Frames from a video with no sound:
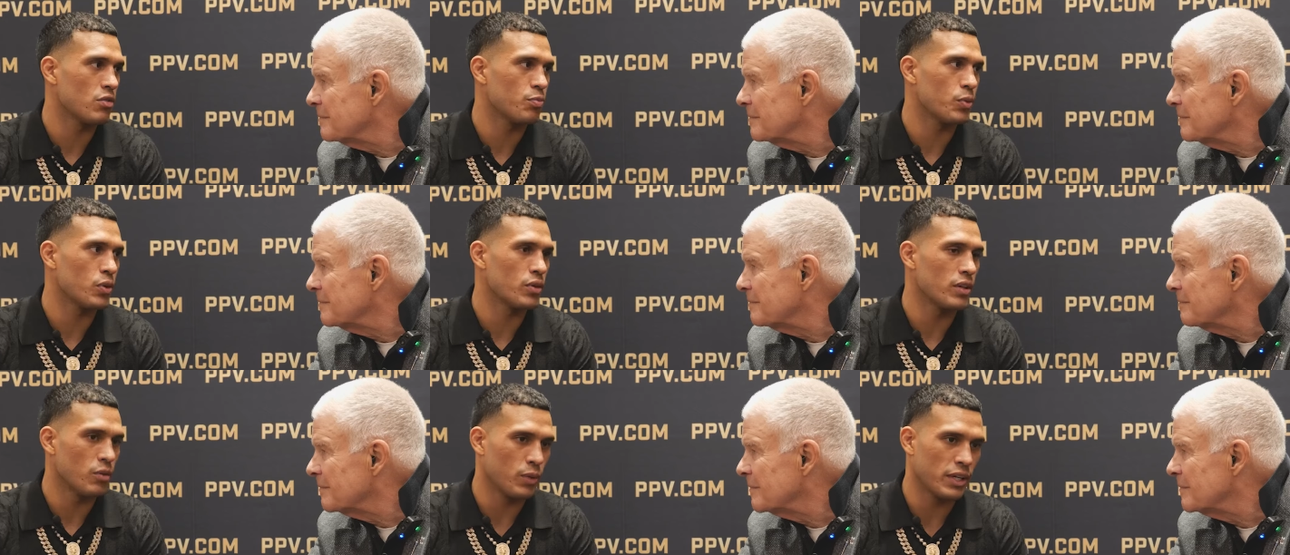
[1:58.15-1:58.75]
Speaker 1: the
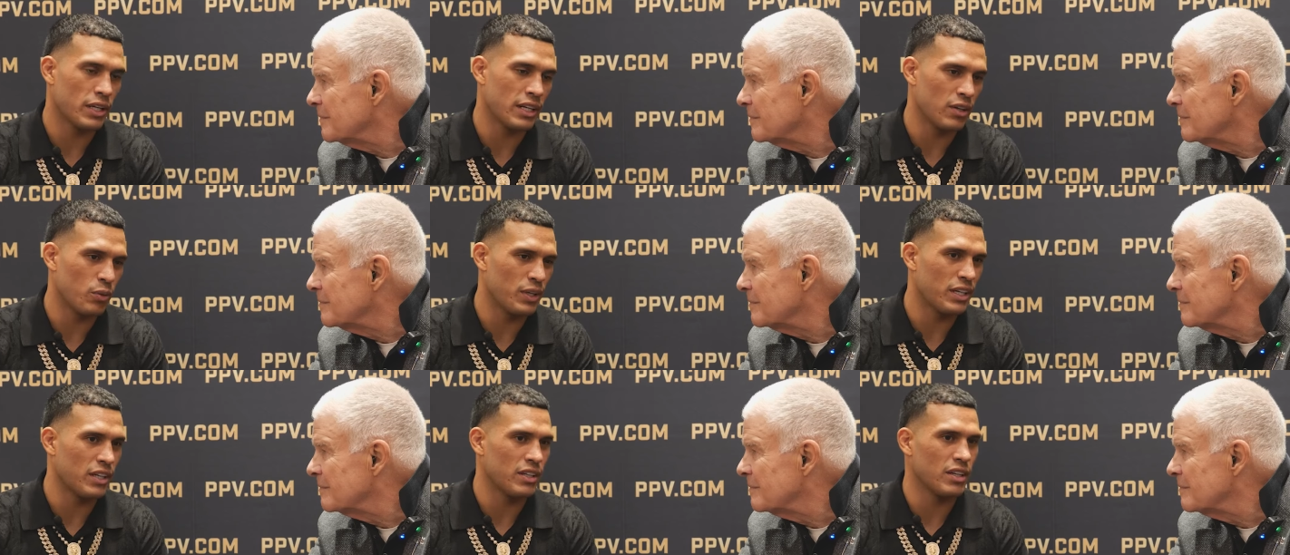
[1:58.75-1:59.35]
sport and we could,
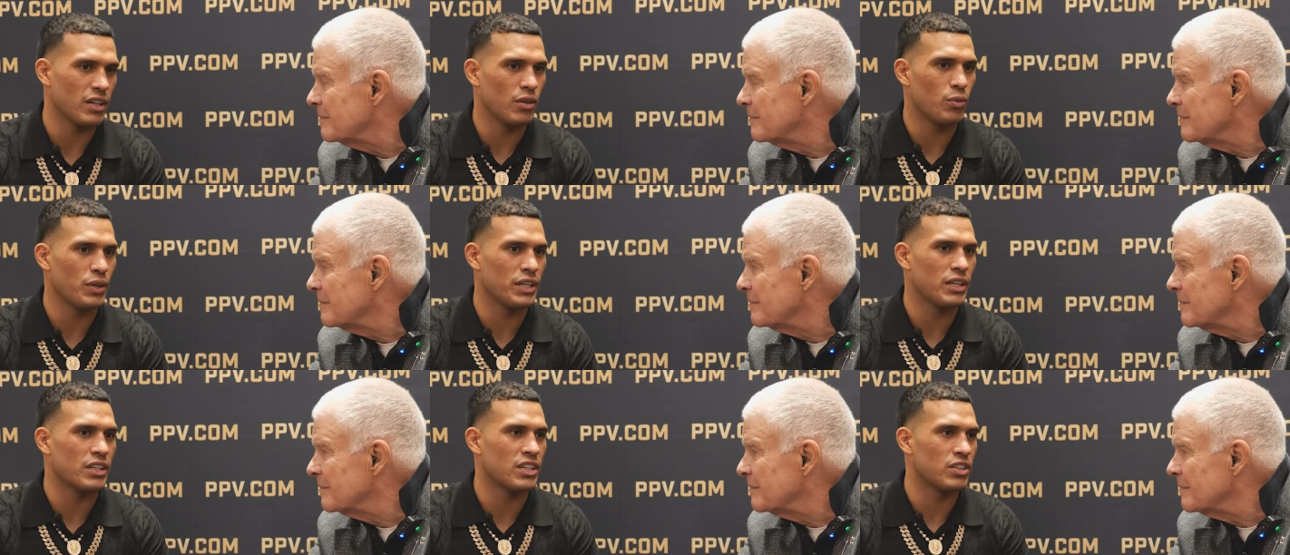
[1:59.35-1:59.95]
we, could, we
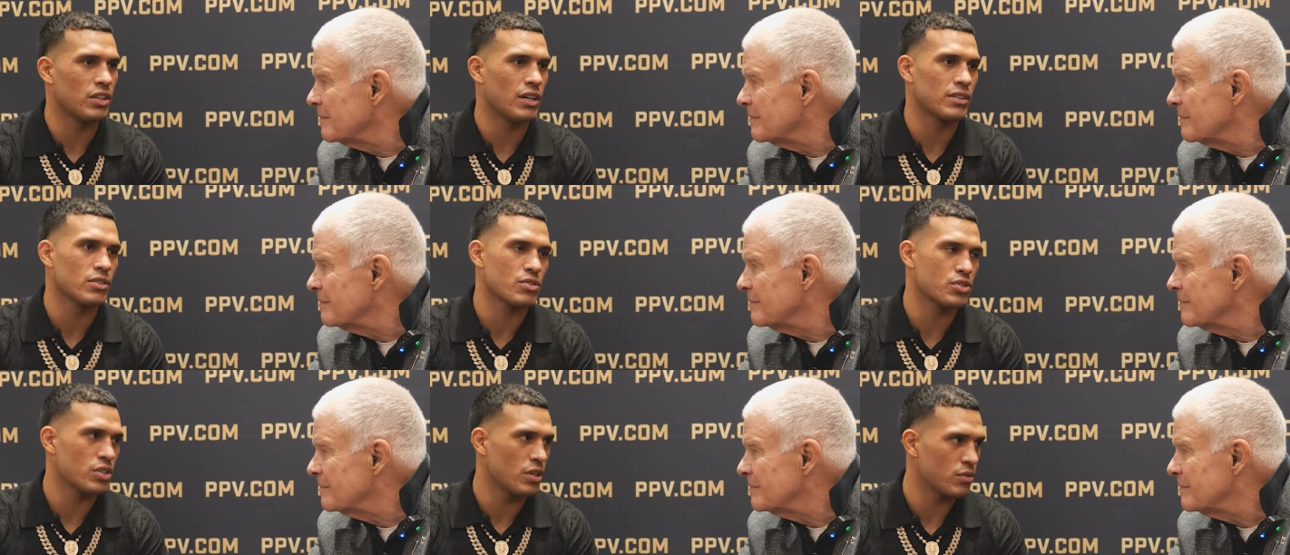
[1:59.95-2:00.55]
could conduct
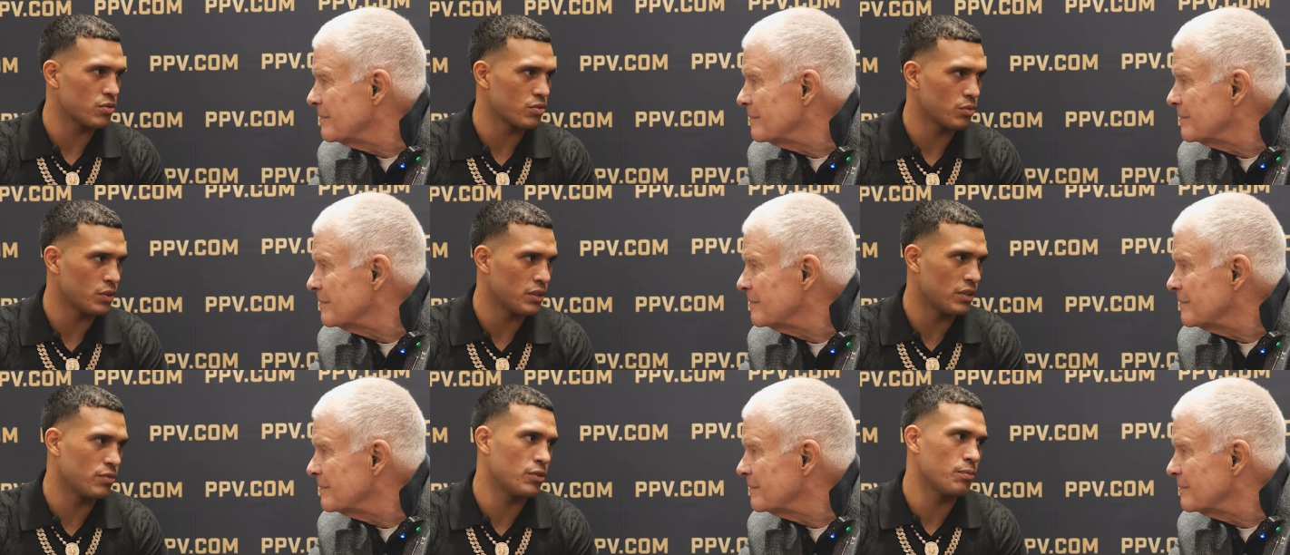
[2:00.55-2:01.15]
ourselves
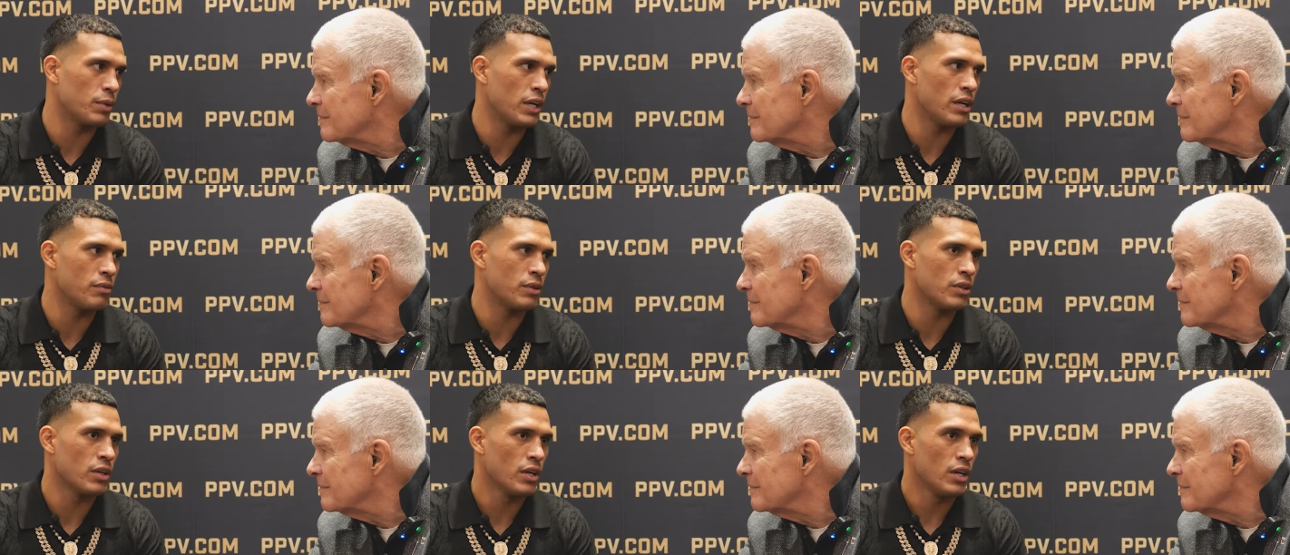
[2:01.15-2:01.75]
with different
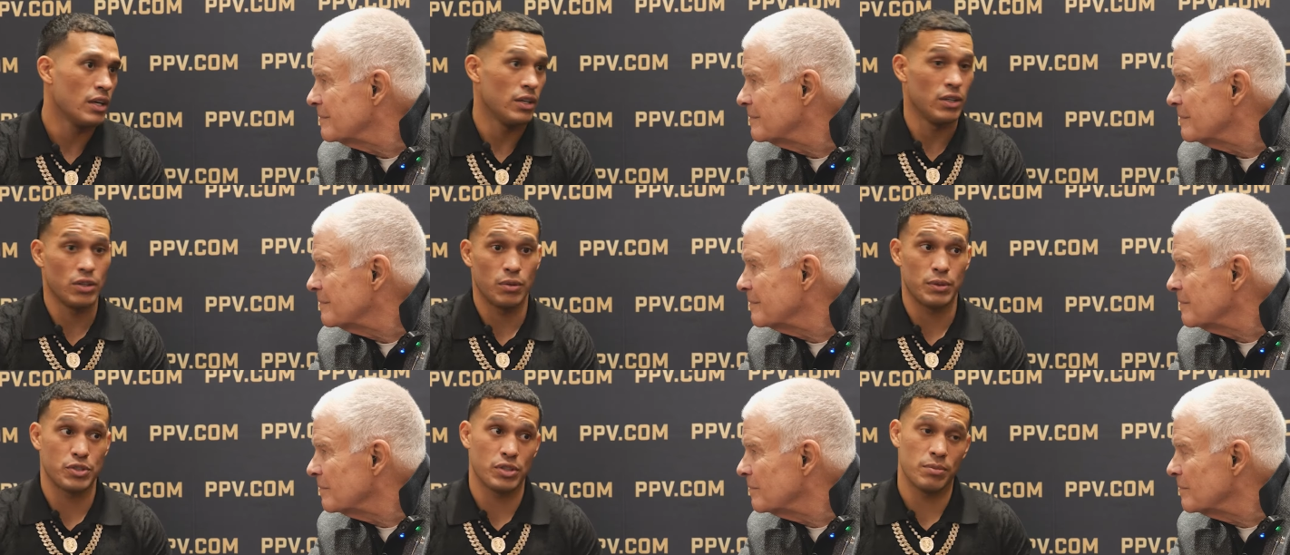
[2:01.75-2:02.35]
behavior. You
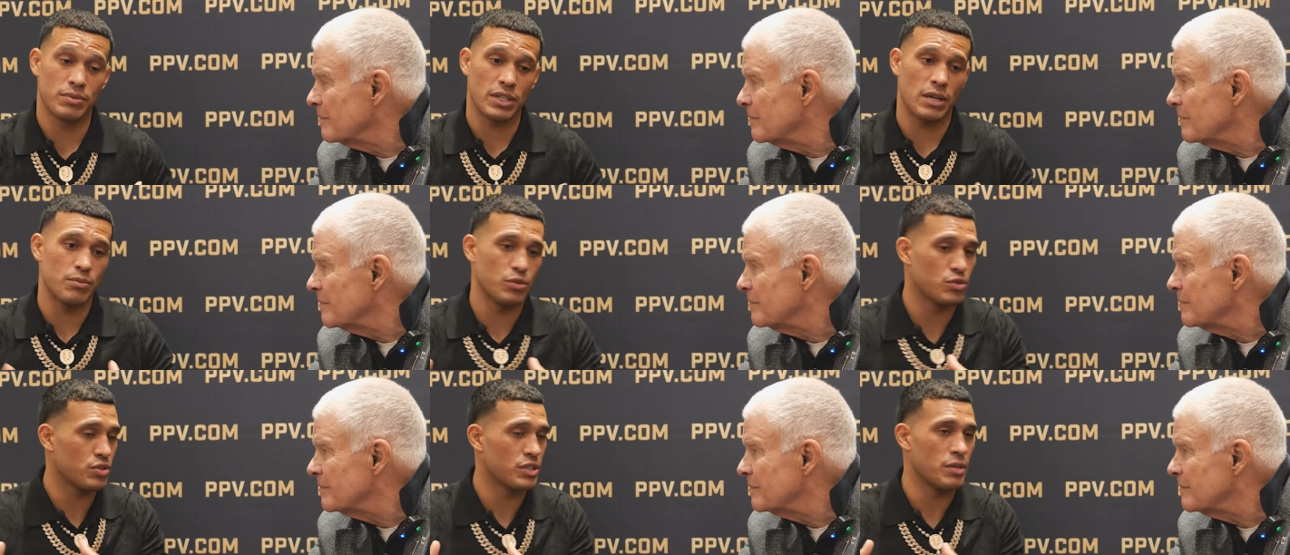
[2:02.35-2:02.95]
know, well, sometimes
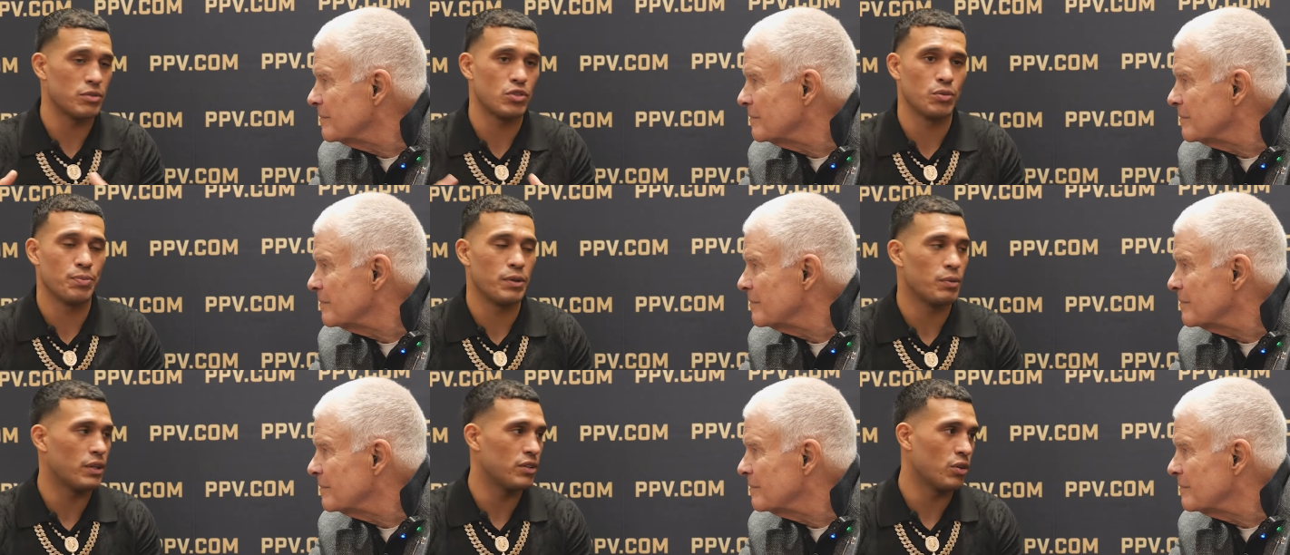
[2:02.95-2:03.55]
you just give two
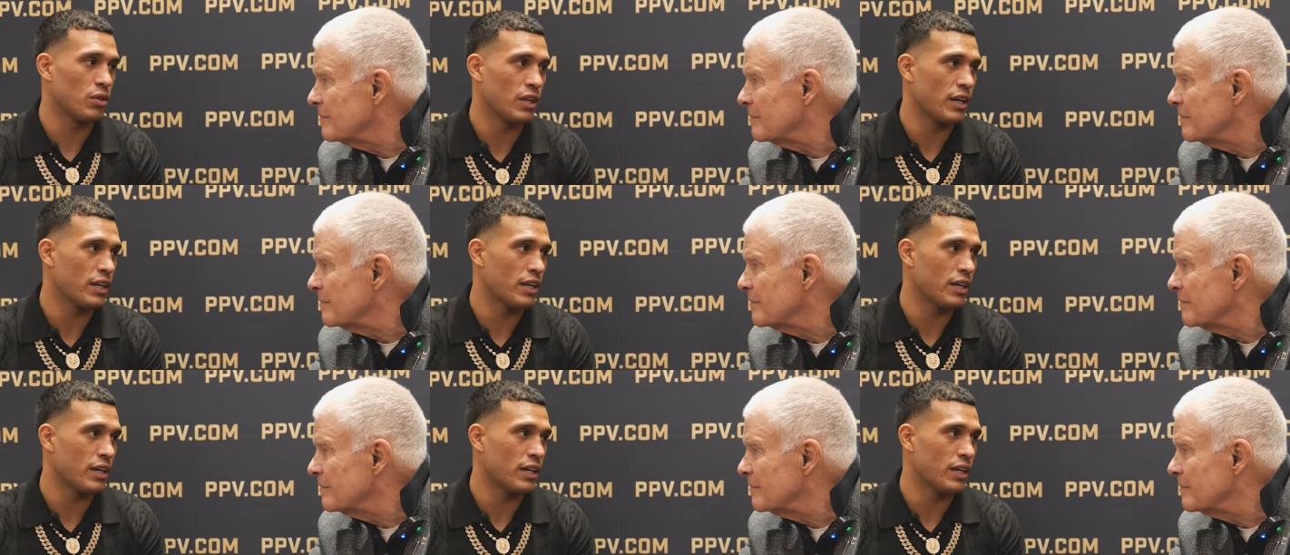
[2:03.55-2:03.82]
people that don't